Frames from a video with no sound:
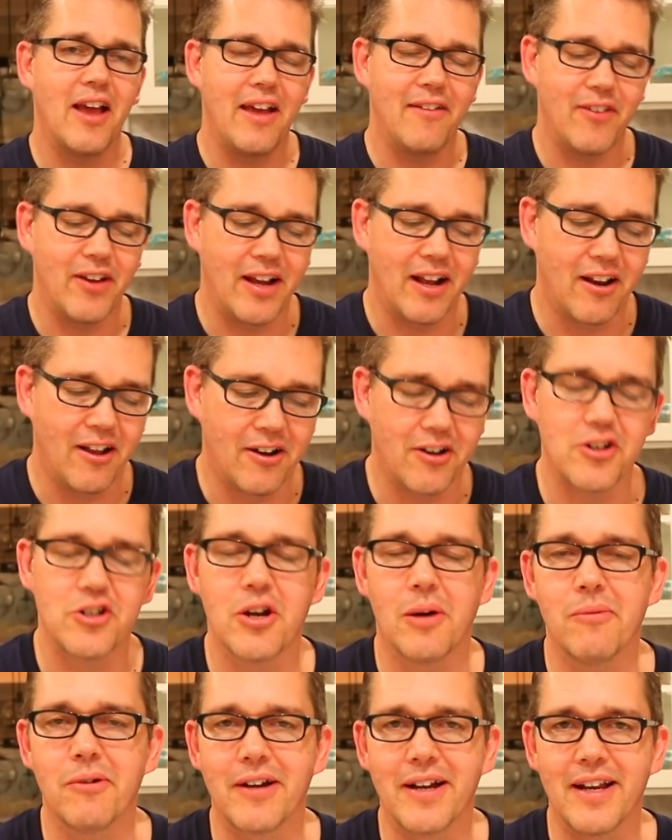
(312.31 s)
having a lot of
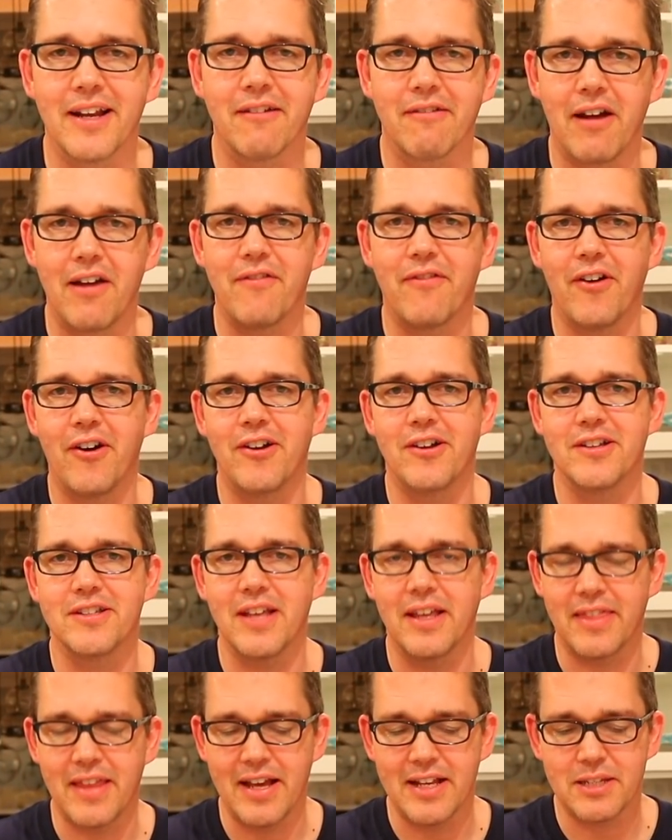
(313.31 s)
trouble getting great photos
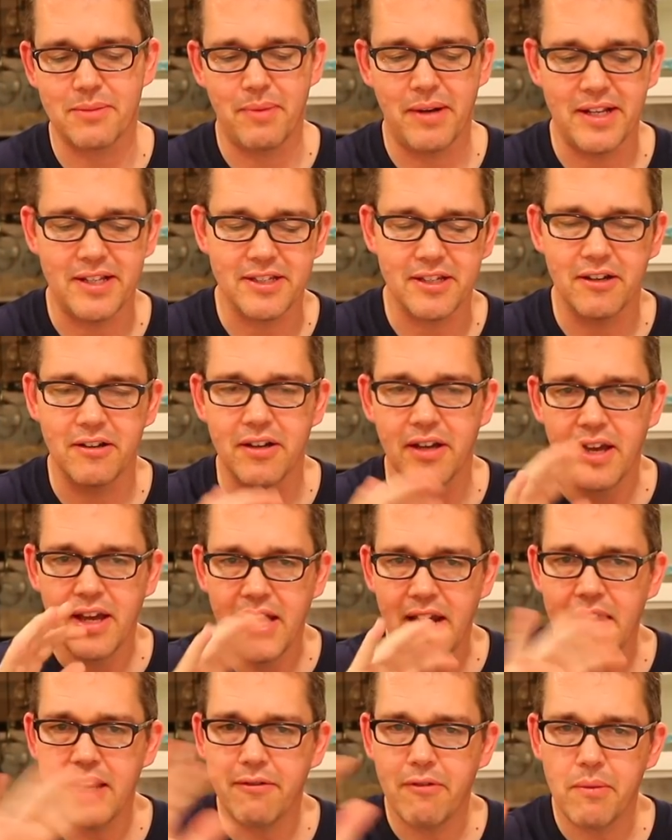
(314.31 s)
at that speed. So
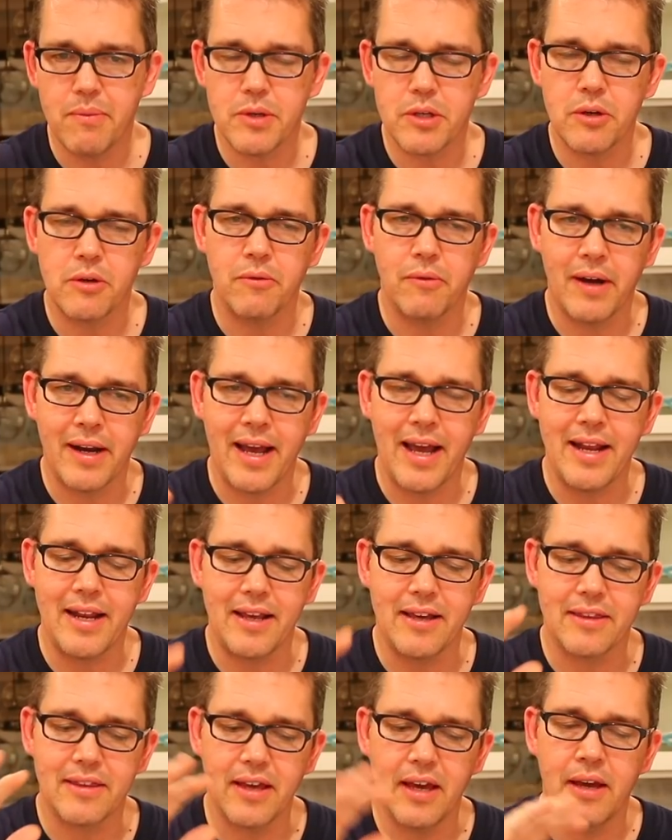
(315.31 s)
anywhere between
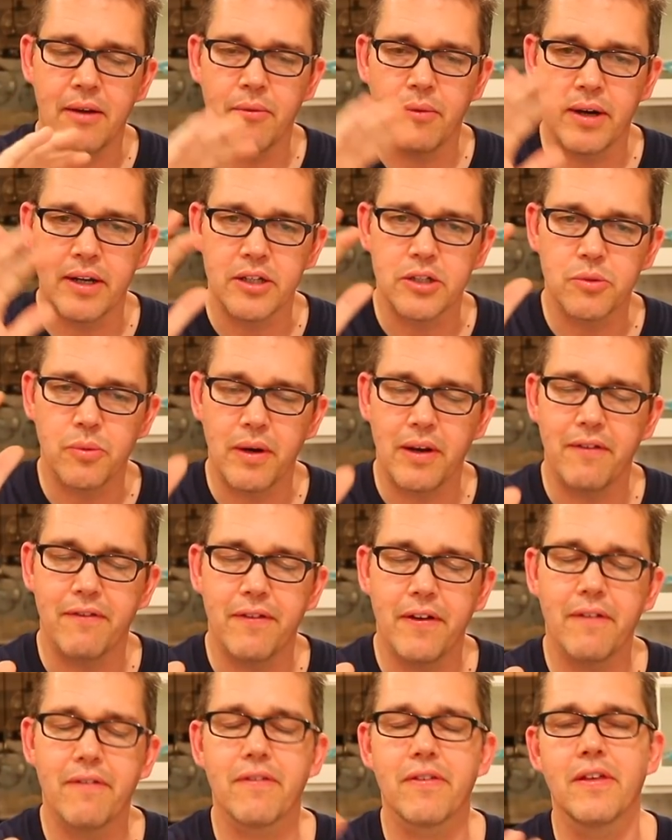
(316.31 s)
180th and
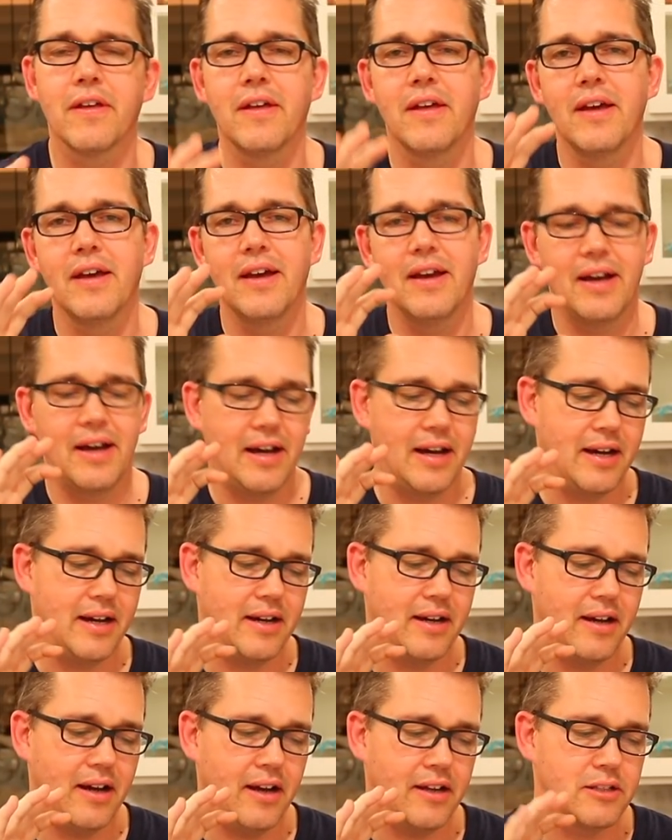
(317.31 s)
125th
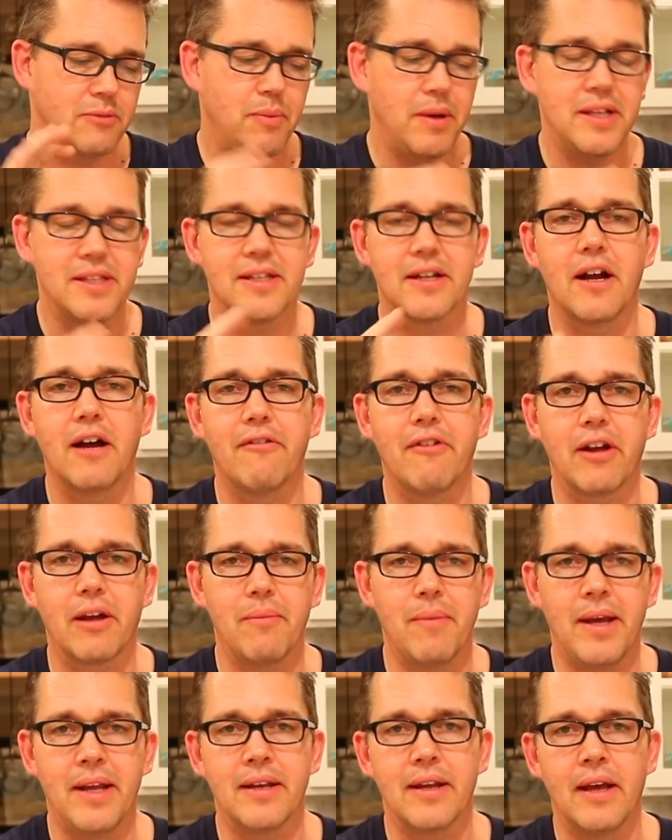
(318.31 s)
uh, are speeds that I
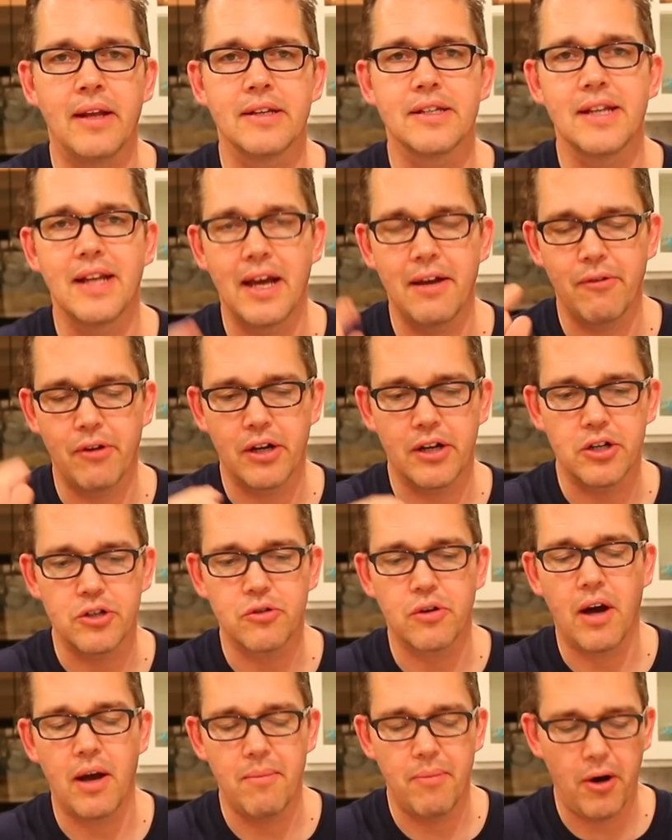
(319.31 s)
recommend, and today we're going to
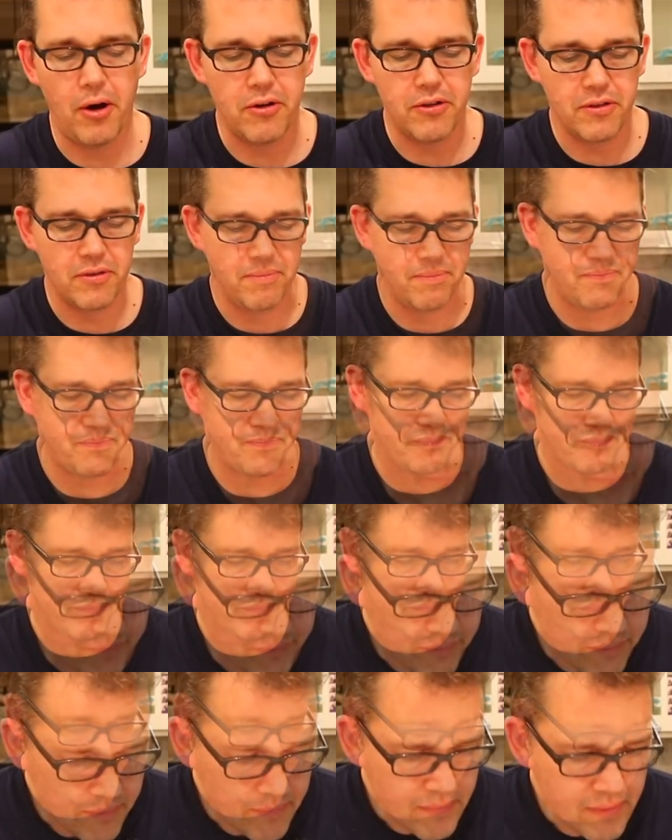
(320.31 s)
try both.
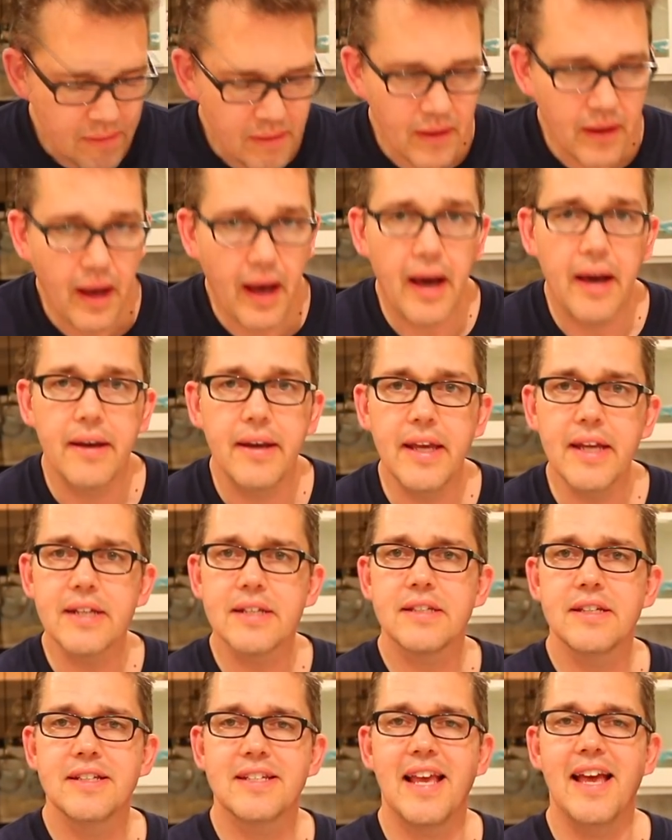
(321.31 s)
Uh,
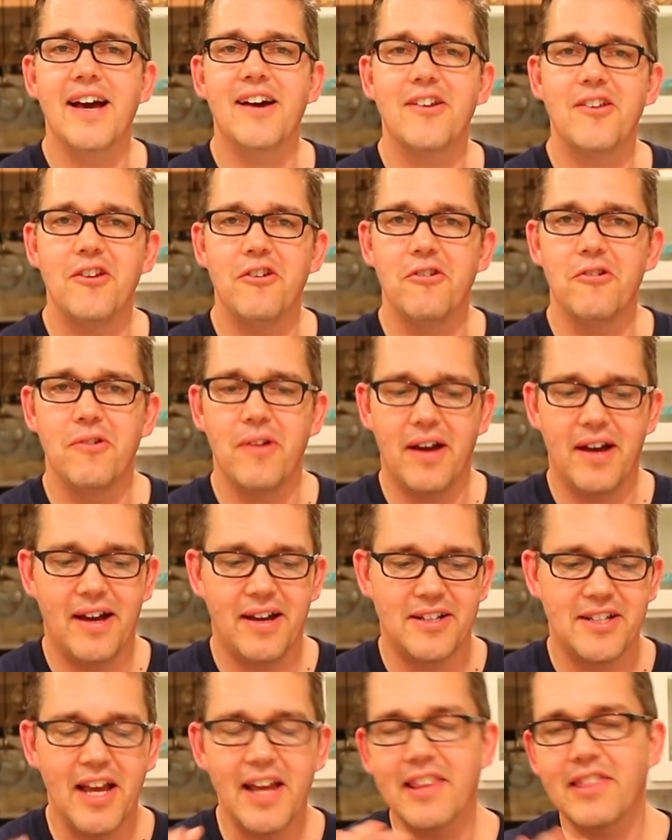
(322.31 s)
next is how do you uh,
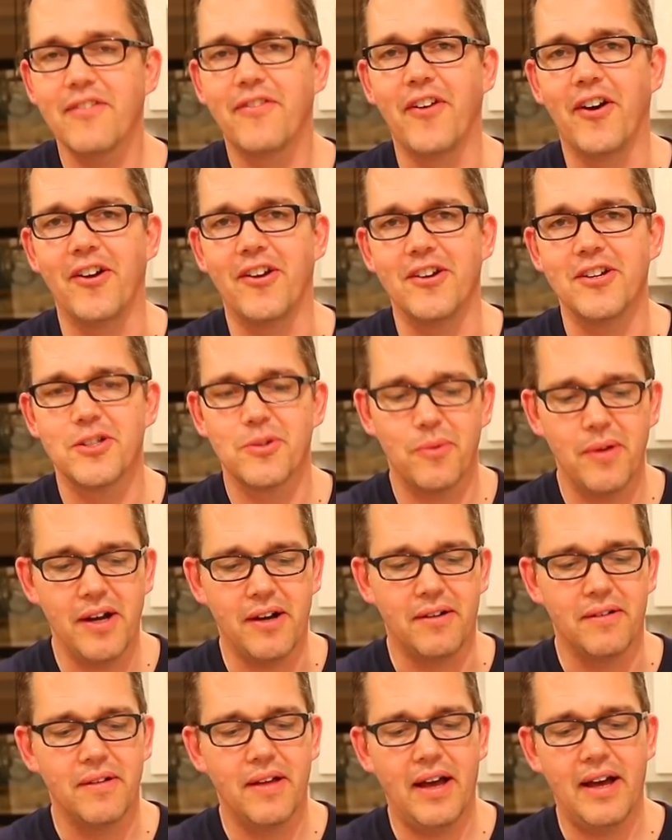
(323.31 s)
take the photos?
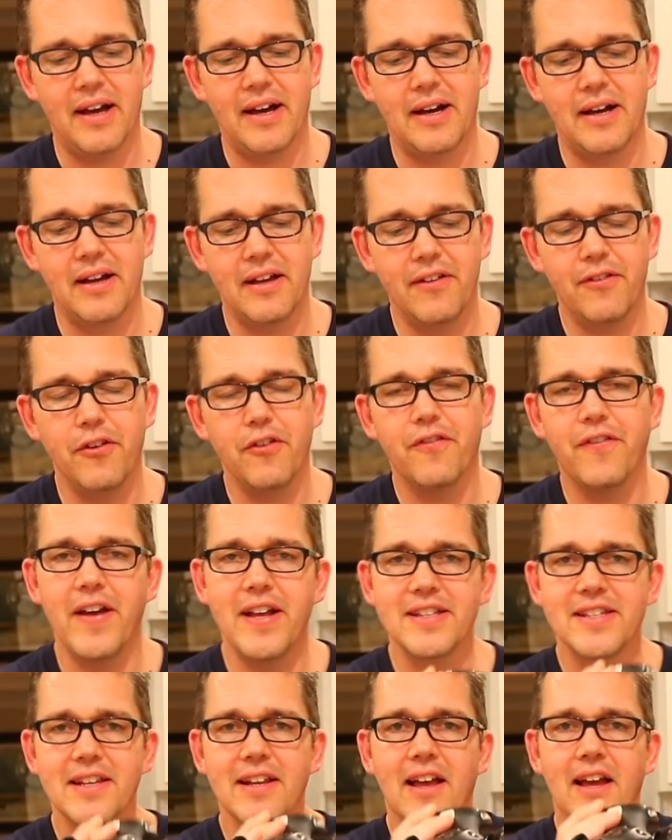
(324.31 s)
Well, uh, if you're
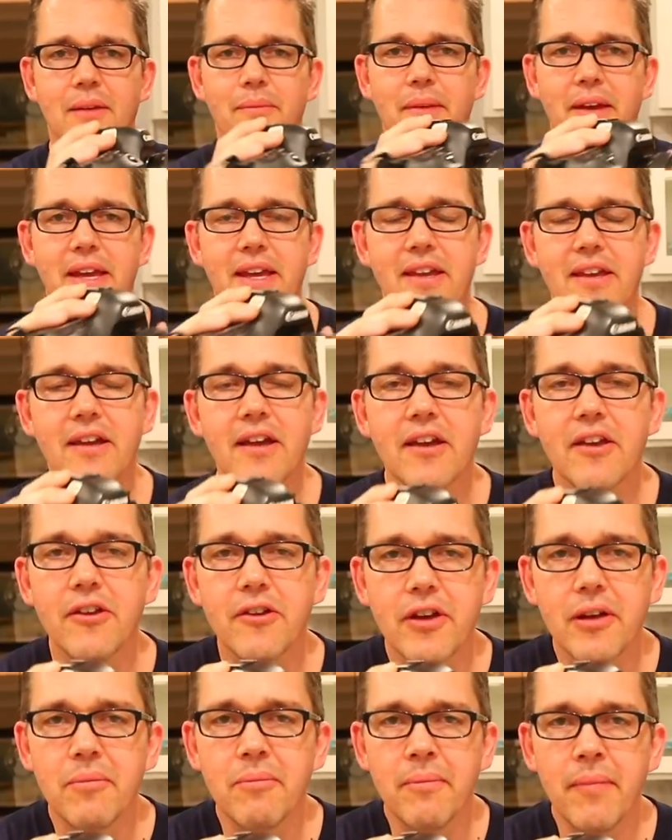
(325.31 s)
fancy like me, you
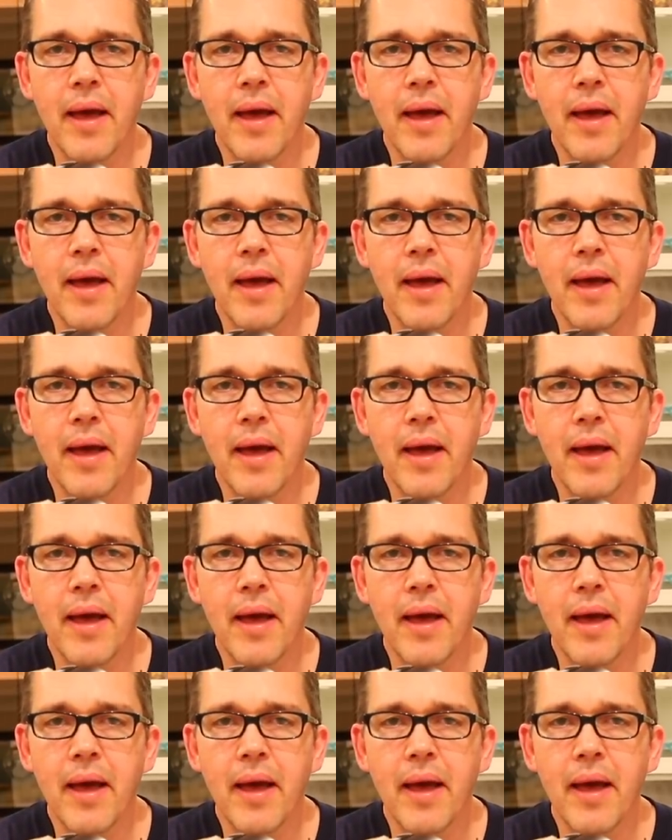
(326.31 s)
can